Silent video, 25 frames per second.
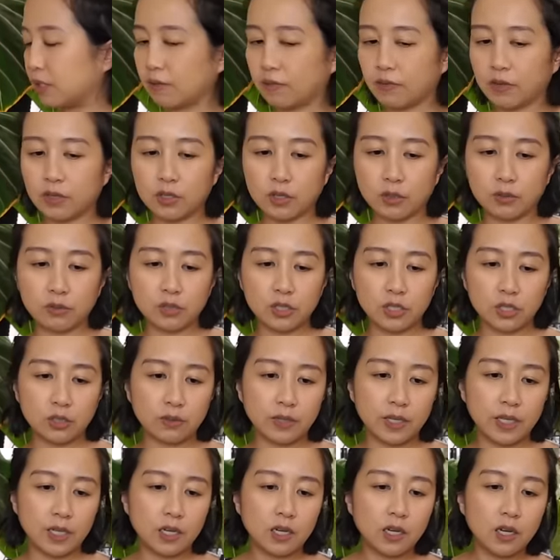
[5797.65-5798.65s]
If you don't do
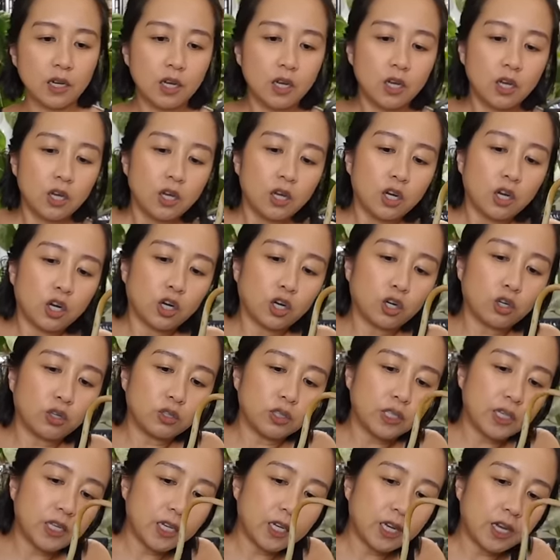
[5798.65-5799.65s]
it
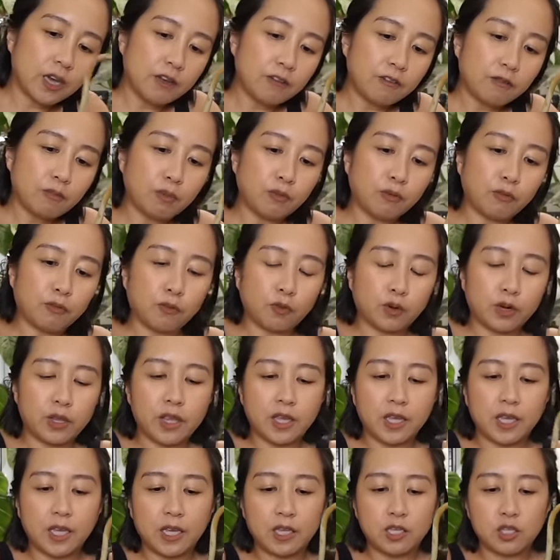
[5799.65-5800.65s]
early enough before
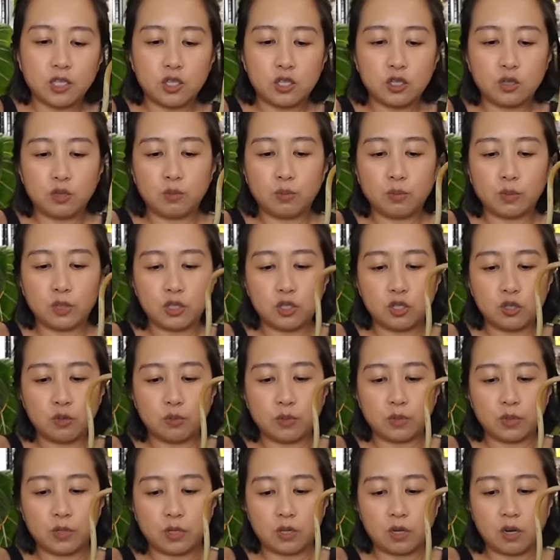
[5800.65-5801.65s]
they get super,
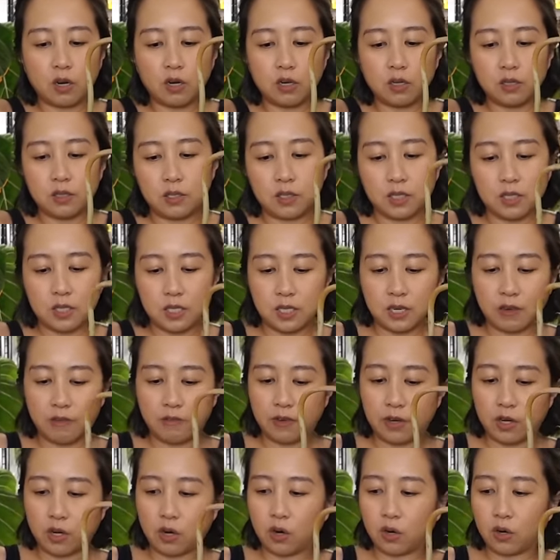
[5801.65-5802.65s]
super stiff
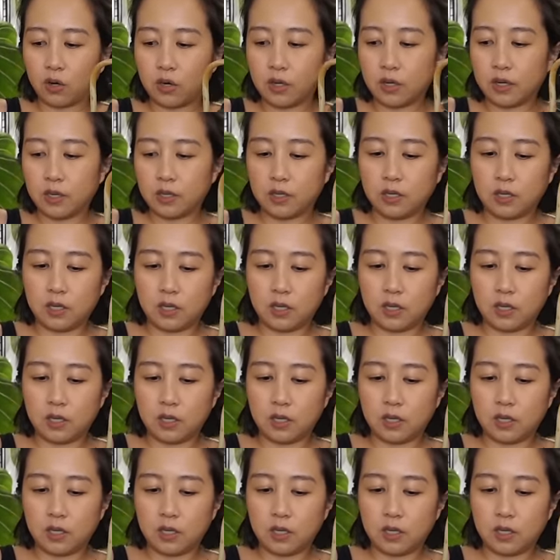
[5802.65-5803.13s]
and hard,